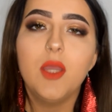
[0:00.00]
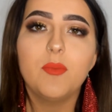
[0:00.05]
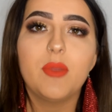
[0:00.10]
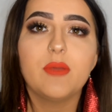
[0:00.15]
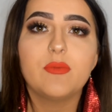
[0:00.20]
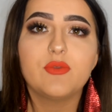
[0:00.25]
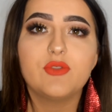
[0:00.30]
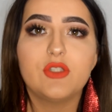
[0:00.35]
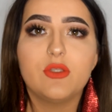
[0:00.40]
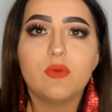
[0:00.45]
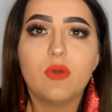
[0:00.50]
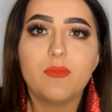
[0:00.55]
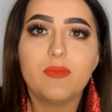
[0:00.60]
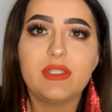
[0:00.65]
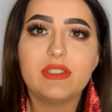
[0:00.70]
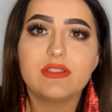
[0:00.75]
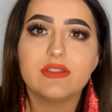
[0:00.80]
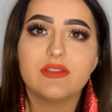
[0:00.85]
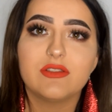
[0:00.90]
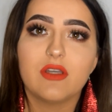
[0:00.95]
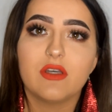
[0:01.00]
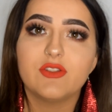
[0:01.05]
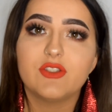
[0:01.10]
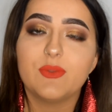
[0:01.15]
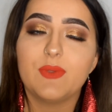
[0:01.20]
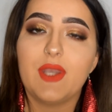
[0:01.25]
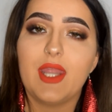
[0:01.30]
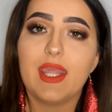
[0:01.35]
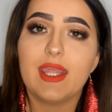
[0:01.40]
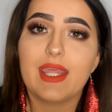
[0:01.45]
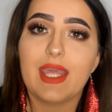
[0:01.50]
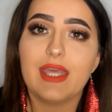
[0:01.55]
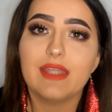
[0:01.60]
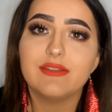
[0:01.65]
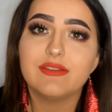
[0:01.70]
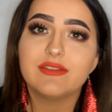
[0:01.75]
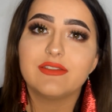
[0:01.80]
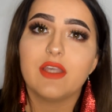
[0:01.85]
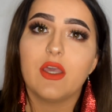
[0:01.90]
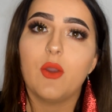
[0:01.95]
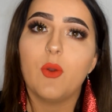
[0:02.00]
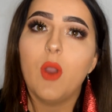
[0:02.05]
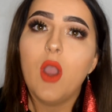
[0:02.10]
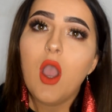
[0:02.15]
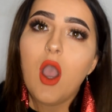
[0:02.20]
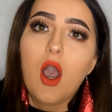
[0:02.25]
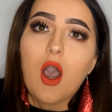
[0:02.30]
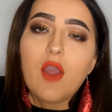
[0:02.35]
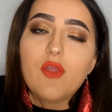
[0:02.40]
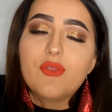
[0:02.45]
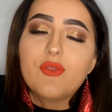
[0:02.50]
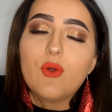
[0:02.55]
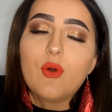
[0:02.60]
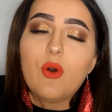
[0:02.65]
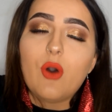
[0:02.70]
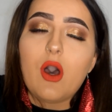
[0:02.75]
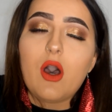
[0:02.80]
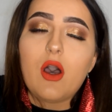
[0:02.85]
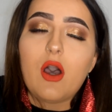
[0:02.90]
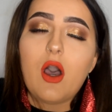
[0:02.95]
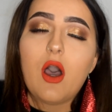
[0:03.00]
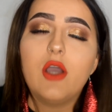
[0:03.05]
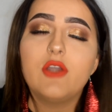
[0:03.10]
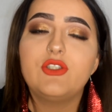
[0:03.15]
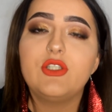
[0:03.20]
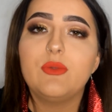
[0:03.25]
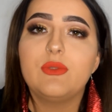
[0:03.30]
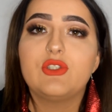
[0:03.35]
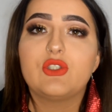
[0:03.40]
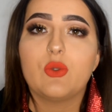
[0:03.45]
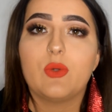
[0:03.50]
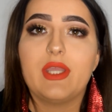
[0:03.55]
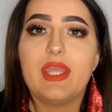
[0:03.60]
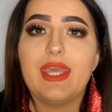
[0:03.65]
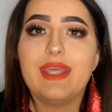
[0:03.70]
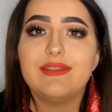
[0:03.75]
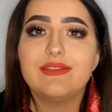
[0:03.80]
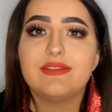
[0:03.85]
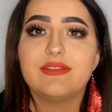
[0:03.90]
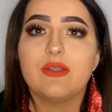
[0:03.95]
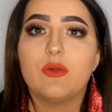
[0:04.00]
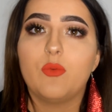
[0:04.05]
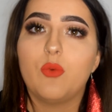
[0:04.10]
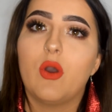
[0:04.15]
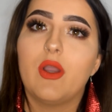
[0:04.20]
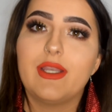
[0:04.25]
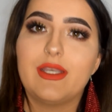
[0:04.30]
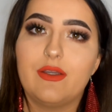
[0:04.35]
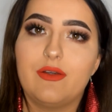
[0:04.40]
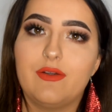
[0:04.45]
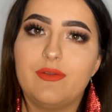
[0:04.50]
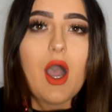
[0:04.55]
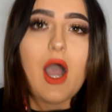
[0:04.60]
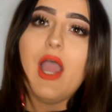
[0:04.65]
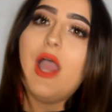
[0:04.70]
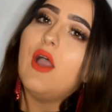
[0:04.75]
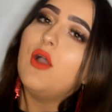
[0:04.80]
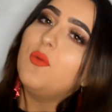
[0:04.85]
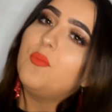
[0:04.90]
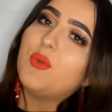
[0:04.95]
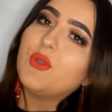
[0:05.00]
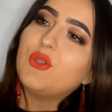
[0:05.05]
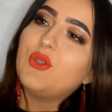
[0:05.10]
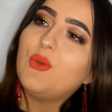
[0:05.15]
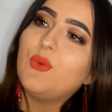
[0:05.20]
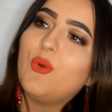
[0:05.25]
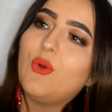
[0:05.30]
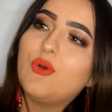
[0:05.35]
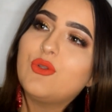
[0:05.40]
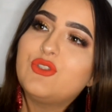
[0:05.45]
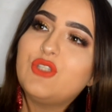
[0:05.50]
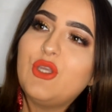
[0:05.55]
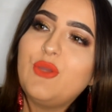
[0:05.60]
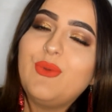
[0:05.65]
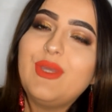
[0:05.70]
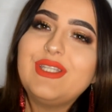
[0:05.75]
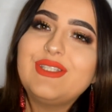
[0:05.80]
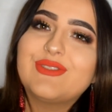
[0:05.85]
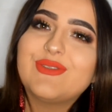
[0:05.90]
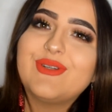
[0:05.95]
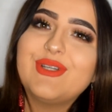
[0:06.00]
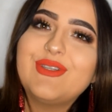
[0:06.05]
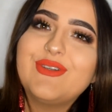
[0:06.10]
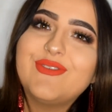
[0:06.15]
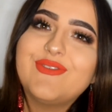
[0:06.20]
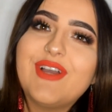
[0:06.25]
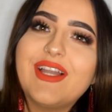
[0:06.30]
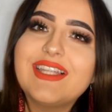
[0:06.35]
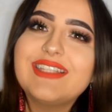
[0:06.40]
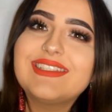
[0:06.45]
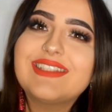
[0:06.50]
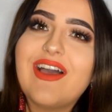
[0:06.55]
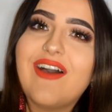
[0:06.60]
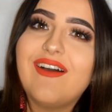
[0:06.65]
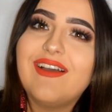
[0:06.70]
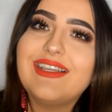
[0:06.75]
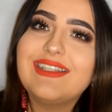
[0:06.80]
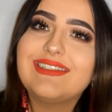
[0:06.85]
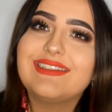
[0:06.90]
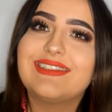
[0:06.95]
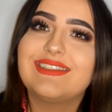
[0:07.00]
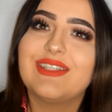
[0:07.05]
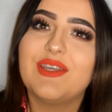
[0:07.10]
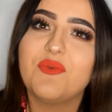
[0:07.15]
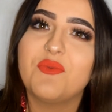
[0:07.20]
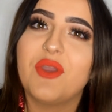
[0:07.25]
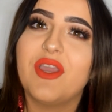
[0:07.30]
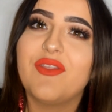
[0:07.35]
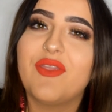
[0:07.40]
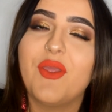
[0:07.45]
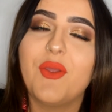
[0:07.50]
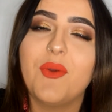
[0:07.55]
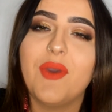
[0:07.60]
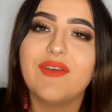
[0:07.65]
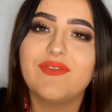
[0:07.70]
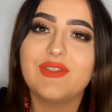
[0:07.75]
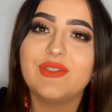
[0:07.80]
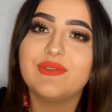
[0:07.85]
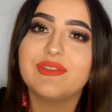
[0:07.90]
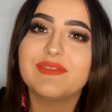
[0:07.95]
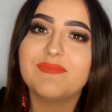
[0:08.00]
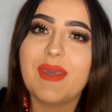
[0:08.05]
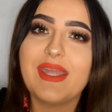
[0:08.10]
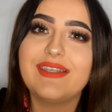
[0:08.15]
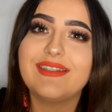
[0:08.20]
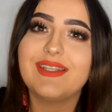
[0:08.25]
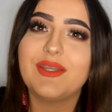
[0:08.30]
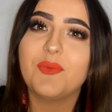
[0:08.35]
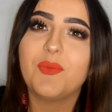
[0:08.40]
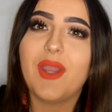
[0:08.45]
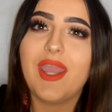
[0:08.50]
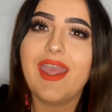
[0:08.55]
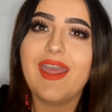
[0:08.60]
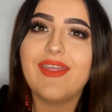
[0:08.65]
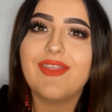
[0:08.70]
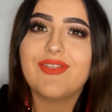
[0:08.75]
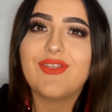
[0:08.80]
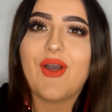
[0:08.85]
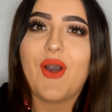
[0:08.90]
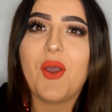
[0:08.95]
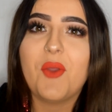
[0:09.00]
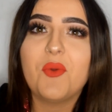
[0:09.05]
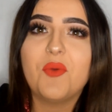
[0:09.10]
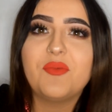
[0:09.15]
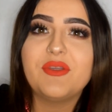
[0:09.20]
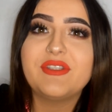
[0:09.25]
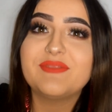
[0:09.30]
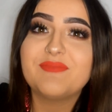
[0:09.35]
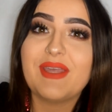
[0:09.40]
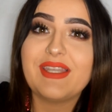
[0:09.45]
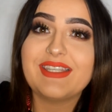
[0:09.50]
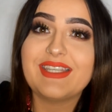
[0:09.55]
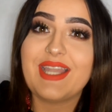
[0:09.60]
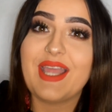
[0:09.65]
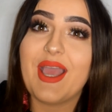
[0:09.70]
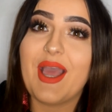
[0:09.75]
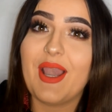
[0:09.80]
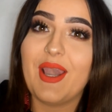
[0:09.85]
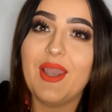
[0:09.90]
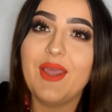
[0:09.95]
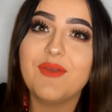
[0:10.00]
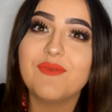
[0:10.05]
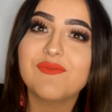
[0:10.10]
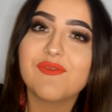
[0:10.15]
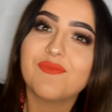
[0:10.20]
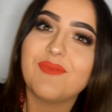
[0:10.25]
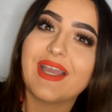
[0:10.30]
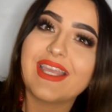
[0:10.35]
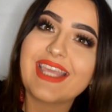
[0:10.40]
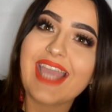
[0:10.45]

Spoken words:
people do want me to start doing it again, so I thought I do enjoy it, so why not? I hope you all do enjoy your Valentine's with whoever you spend it with. I will be spending it alone with my